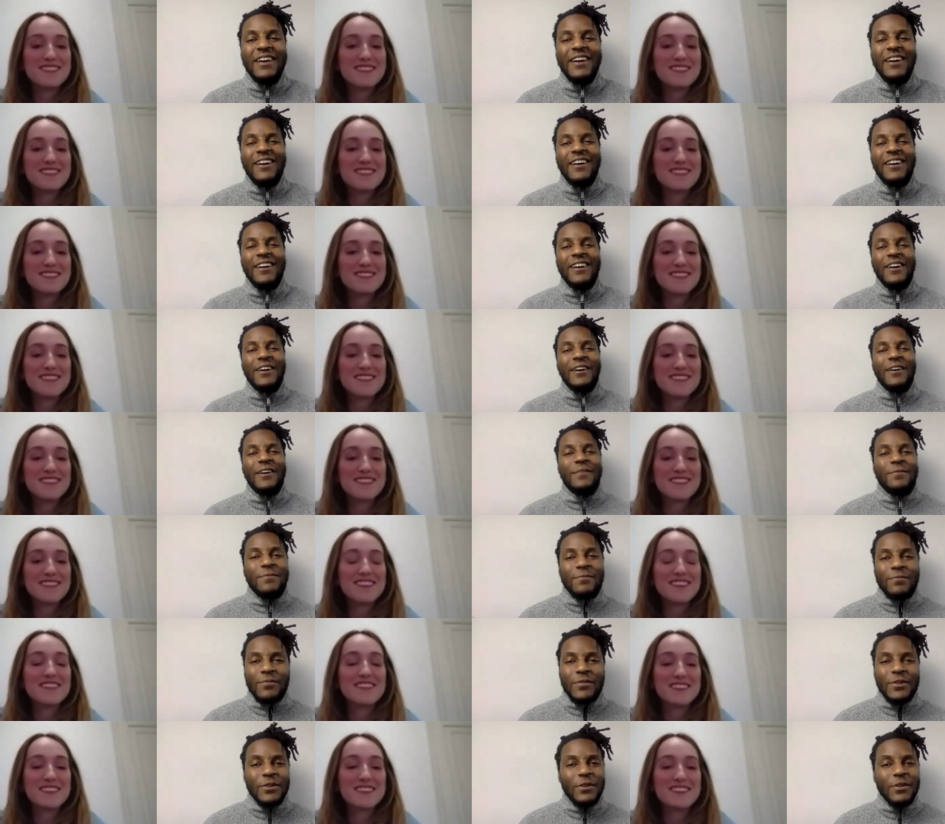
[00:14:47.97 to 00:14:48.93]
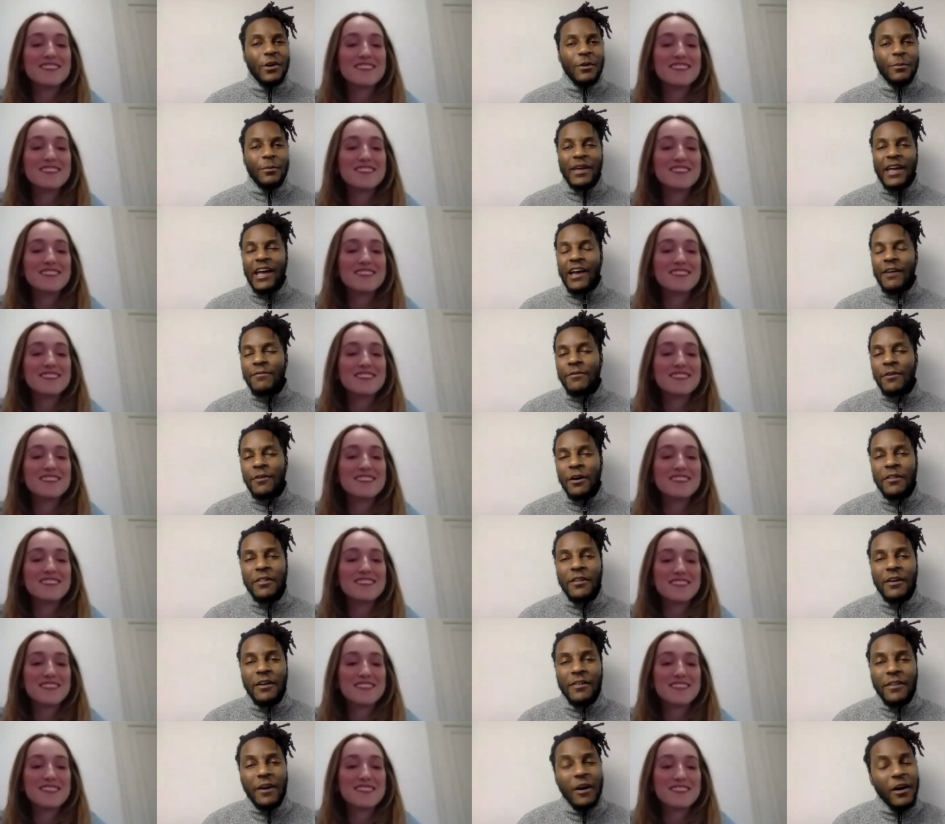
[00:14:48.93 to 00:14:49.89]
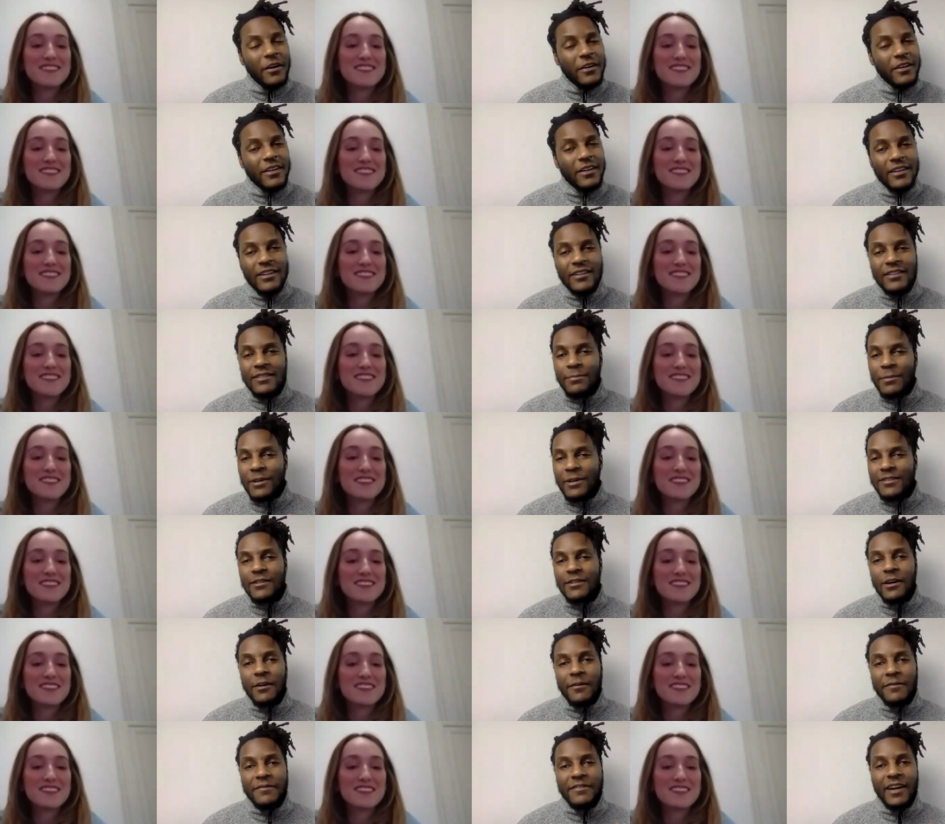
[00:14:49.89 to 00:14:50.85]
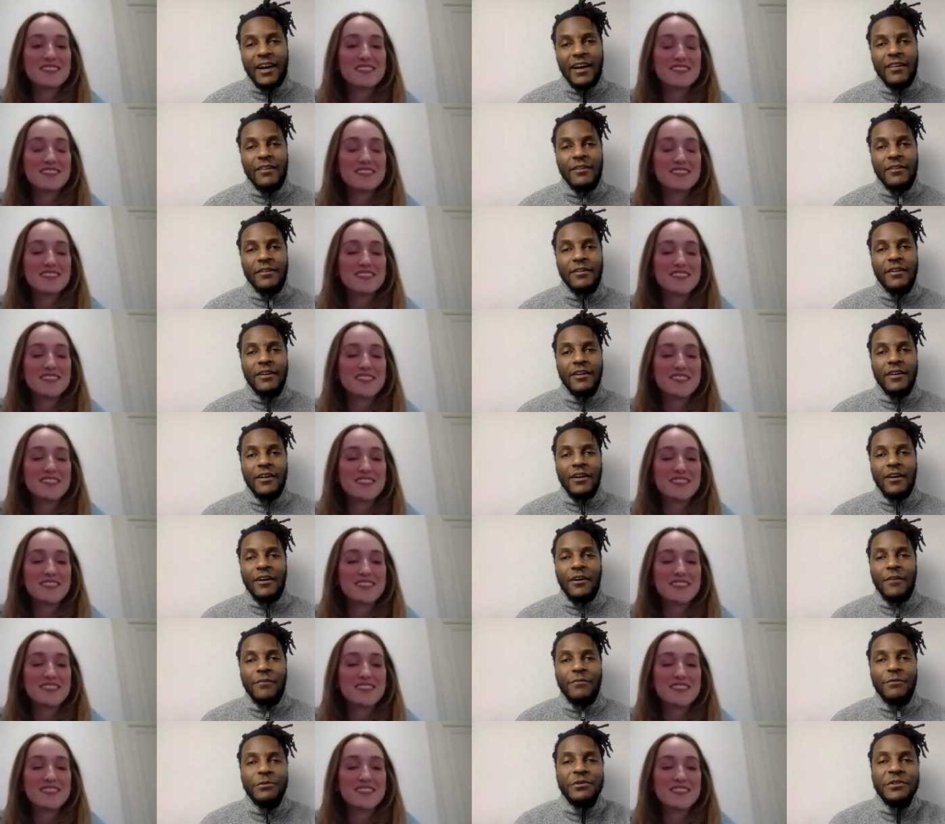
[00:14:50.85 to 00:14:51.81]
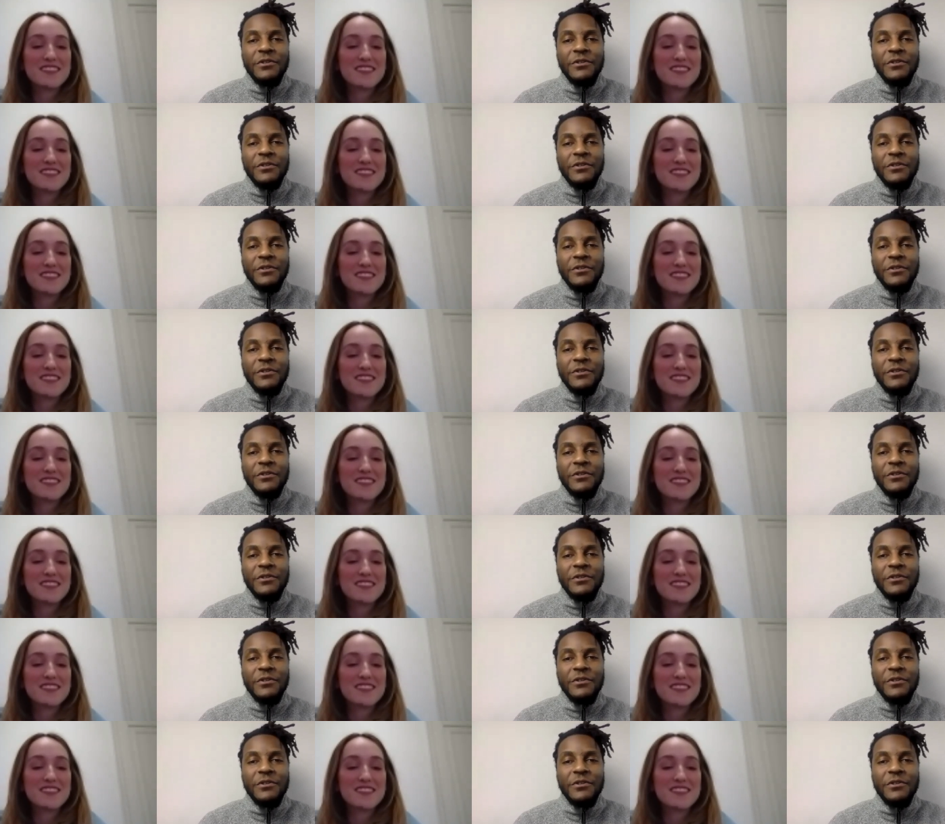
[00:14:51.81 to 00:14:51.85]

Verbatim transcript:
Speaker 1: Uh, you know, on behalf of all the, the audience, myself, Tyler, uh, Future